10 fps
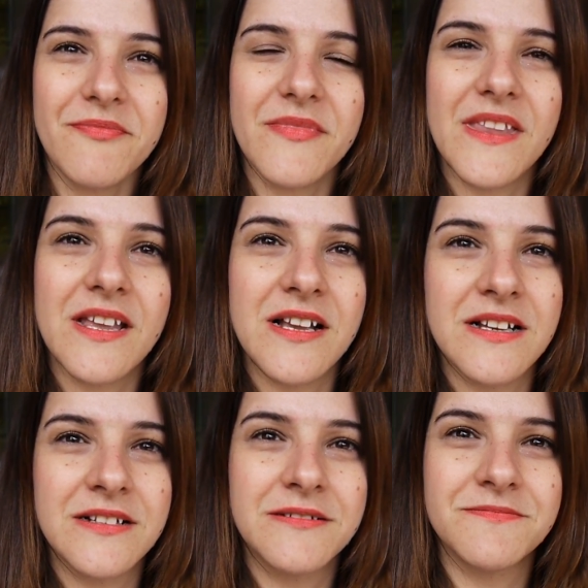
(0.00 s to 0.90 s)
Is there
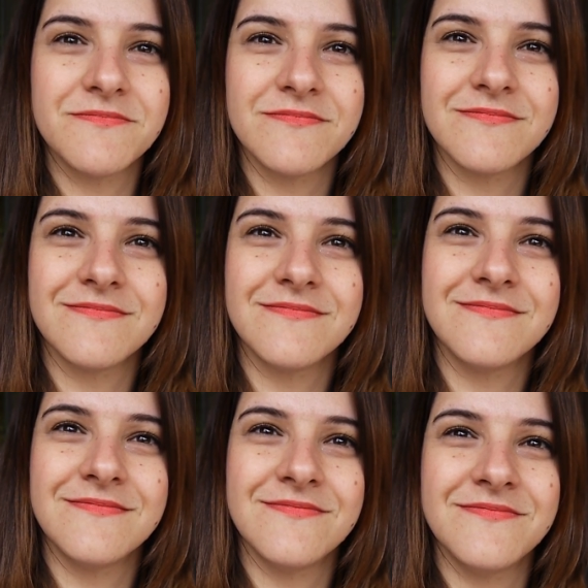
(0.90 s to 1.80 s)
something special
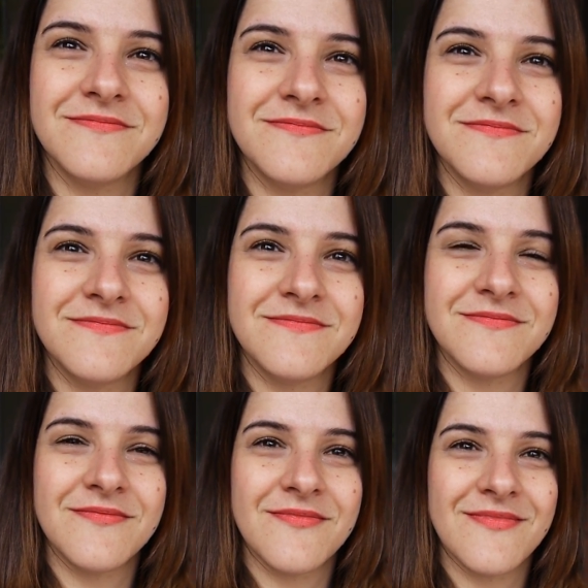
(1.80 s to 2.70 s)
happening
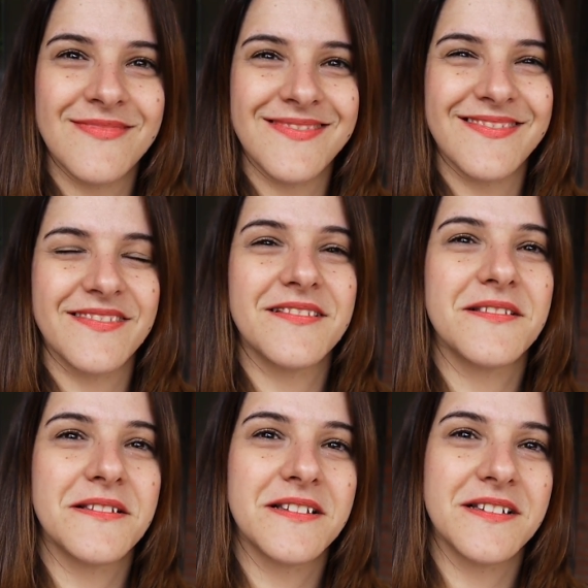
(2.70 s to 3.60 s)
in
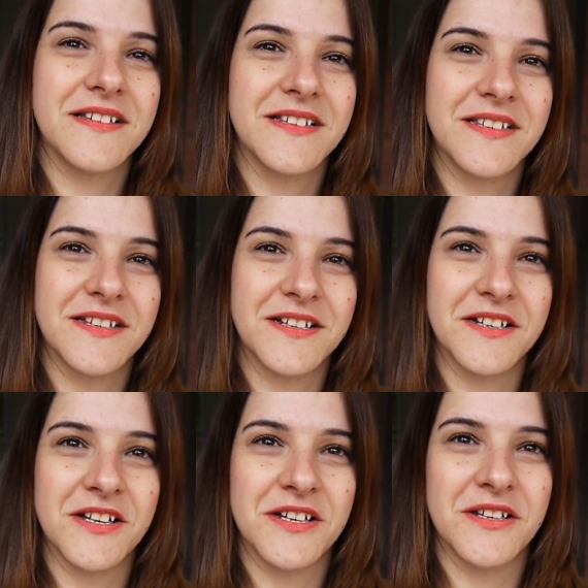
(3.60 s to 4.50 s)
UK next year in
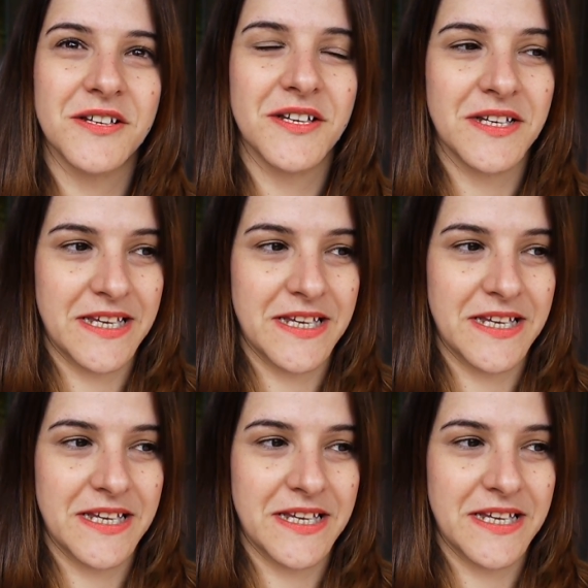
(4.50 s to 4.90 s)
the graphene?